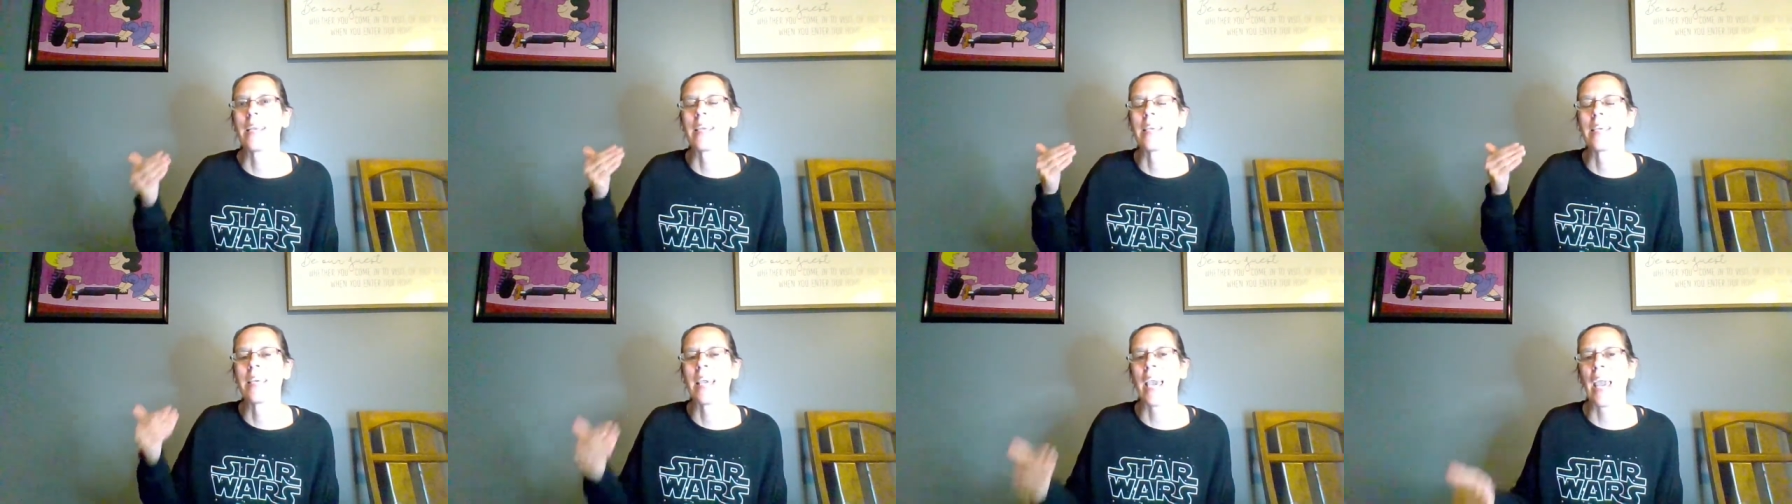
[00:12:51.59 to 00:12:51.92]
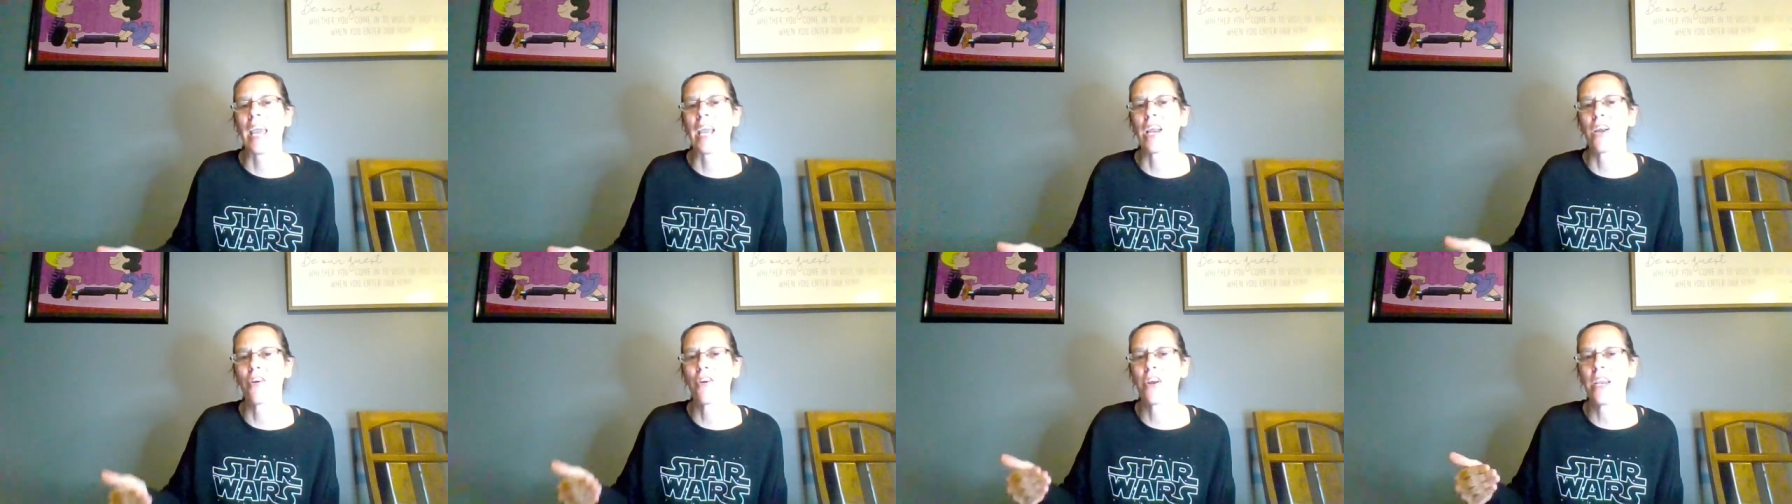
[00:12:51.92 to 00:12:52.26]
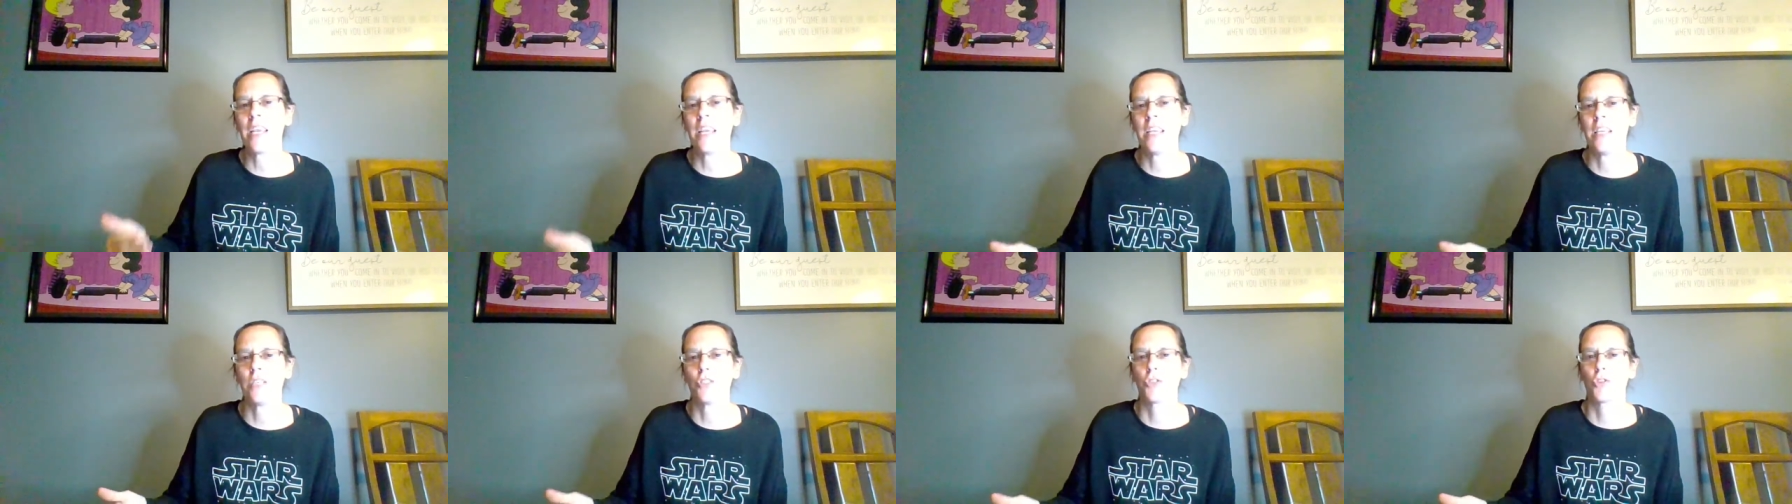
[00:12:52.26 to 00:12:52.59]
and
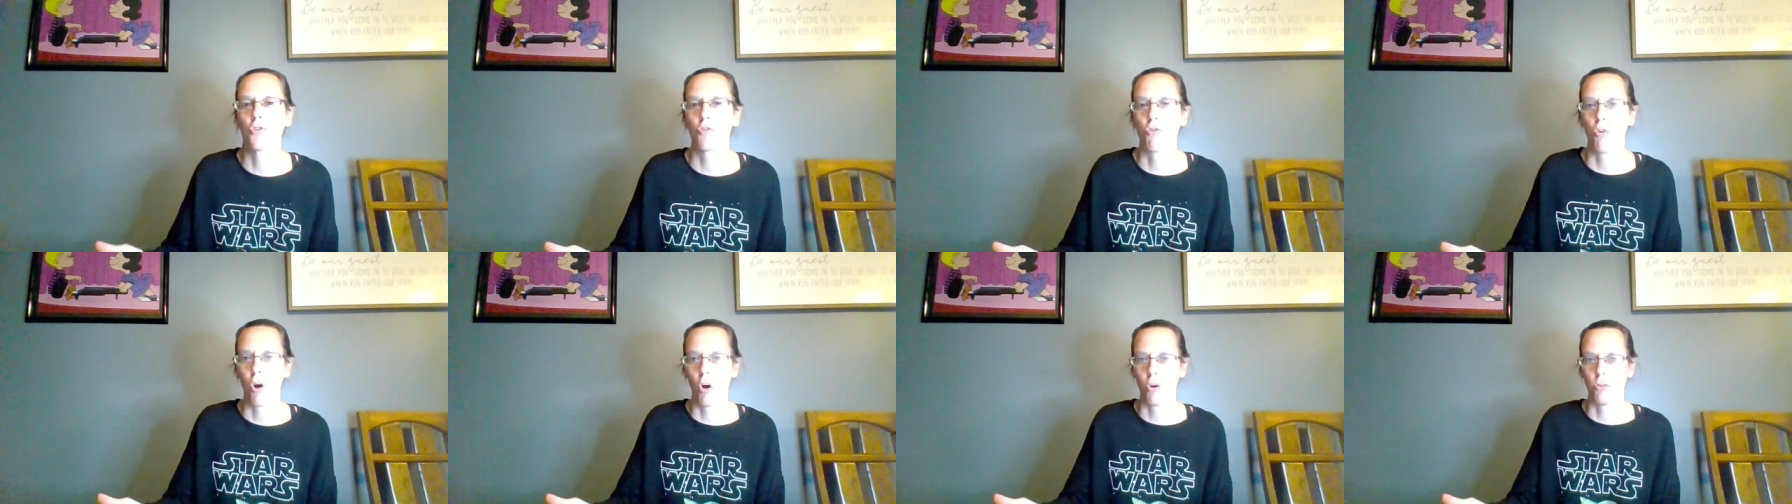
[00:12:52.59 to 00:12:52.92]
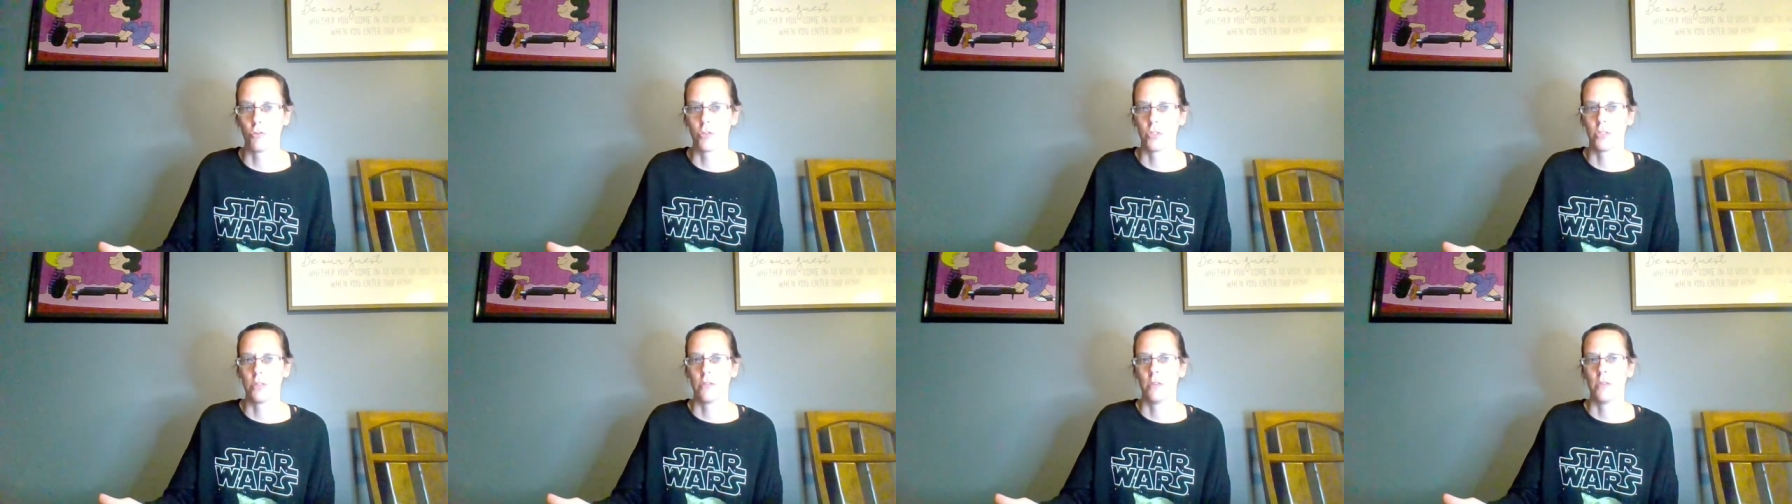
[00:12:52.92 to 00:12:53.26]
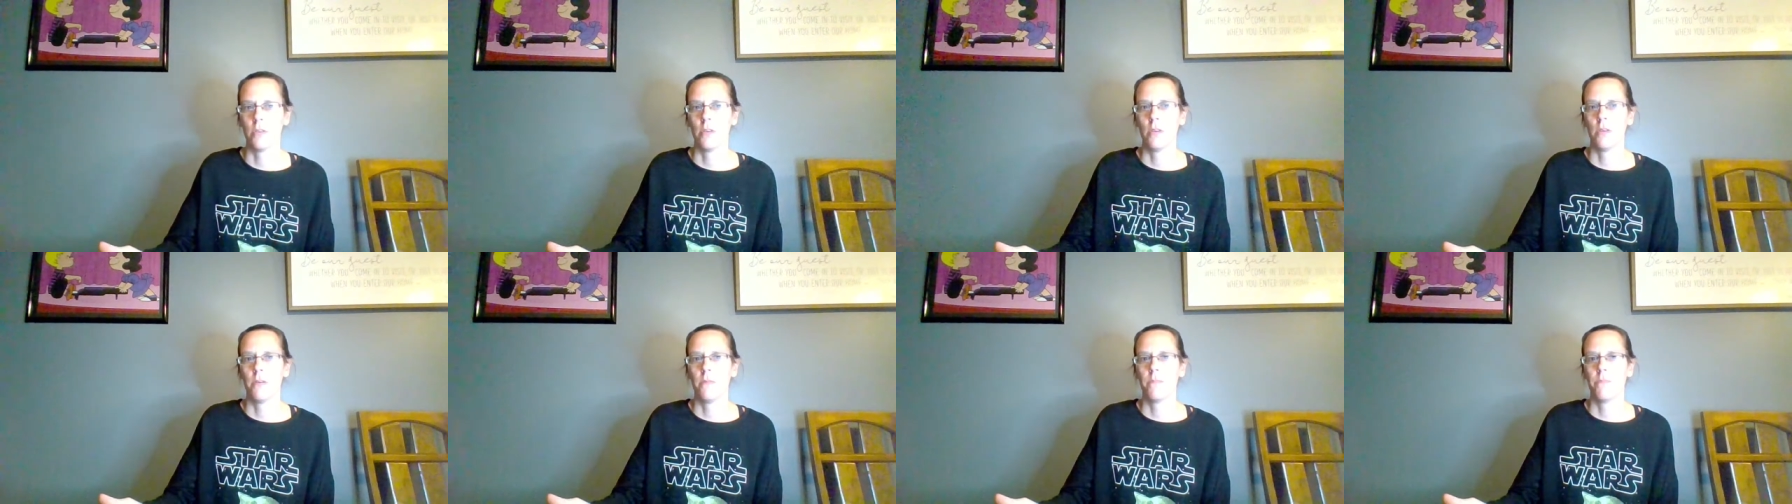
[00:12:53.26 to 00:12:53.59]
carry his cross.
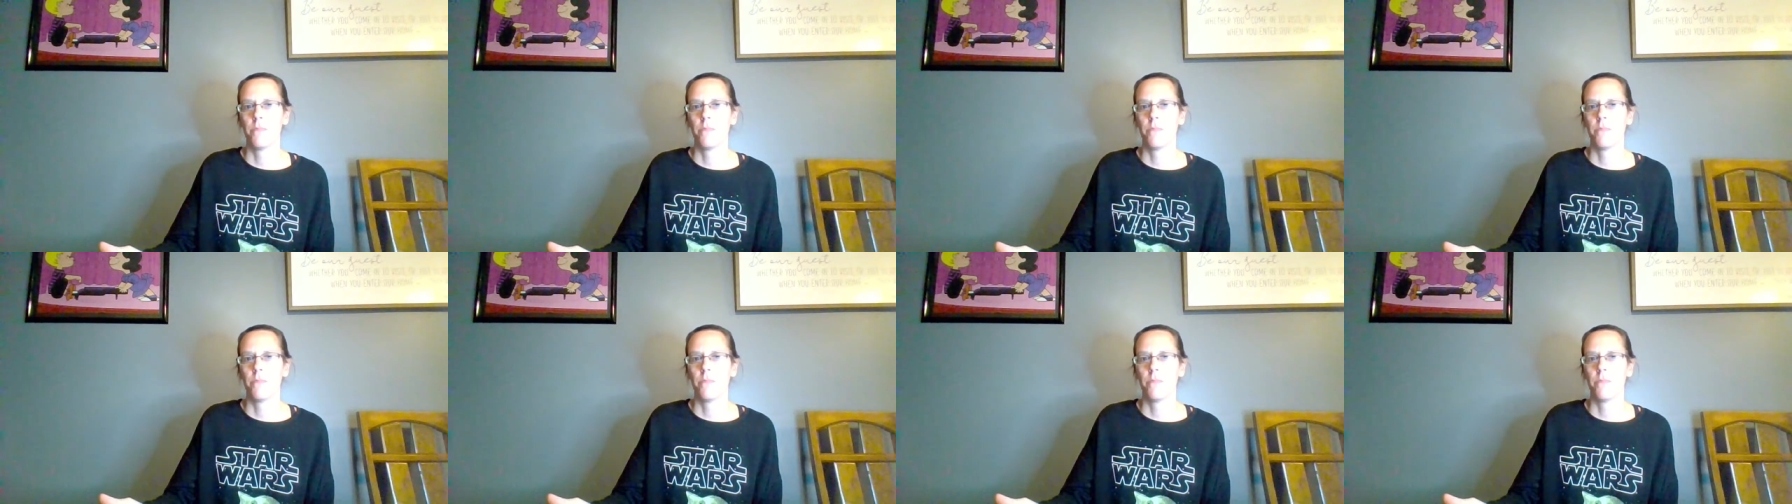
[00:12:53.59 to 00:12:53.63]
